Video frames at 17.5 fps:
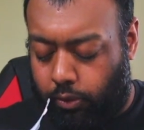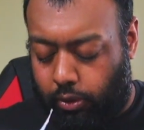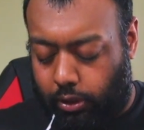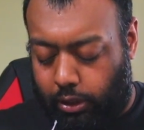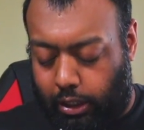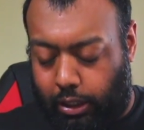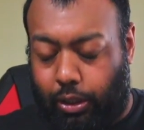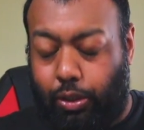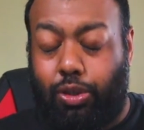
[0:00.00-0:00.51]

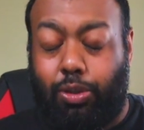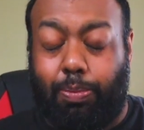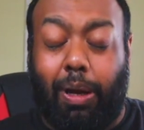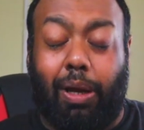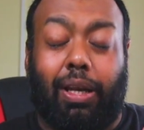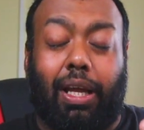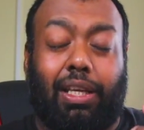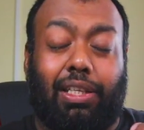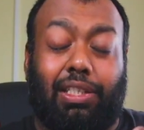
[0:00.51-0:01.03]
Like, you
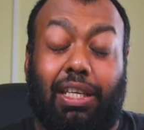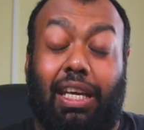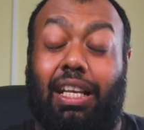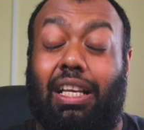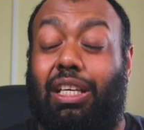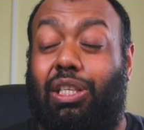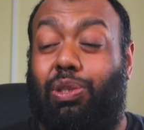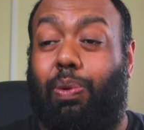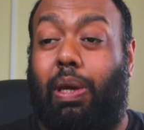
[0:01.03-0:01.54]
smell that
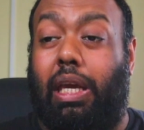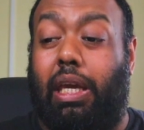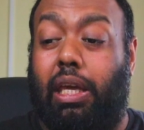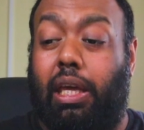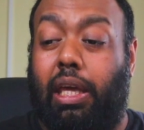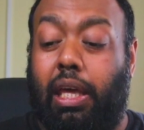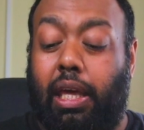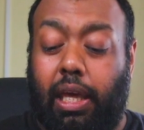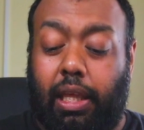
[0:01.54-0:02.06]
sickly sweet.
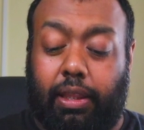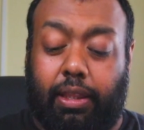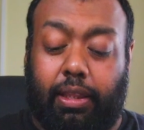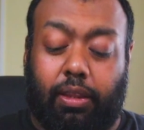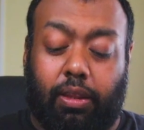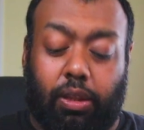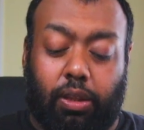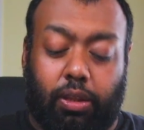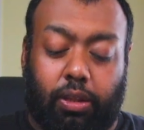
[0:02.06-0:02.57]

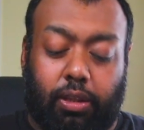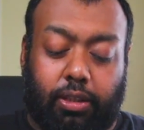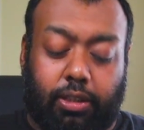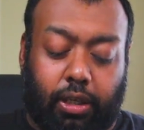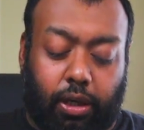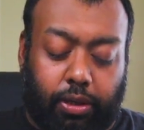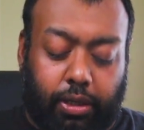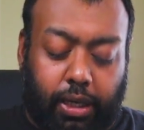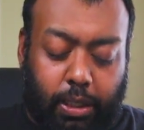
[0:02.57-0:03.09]

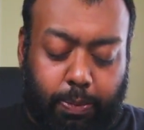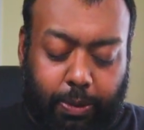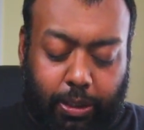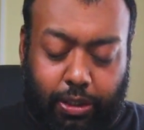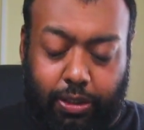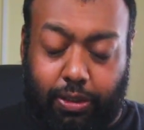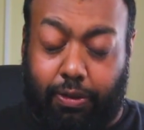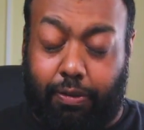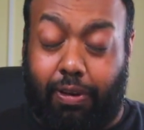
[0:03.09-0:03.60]
So that's
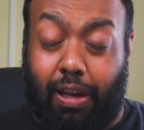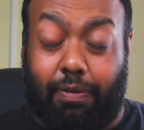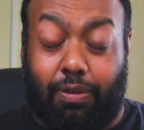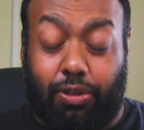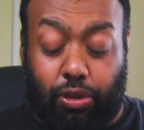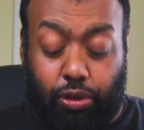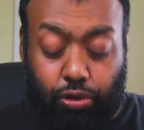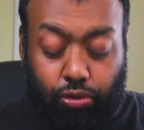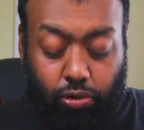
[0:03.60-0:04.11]
because of the flavoring
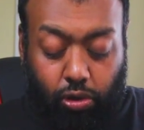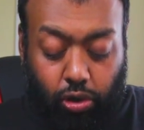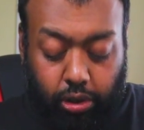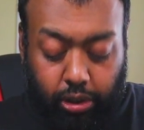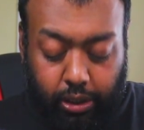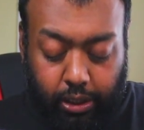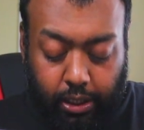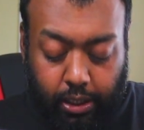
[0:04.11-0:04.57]
so strong.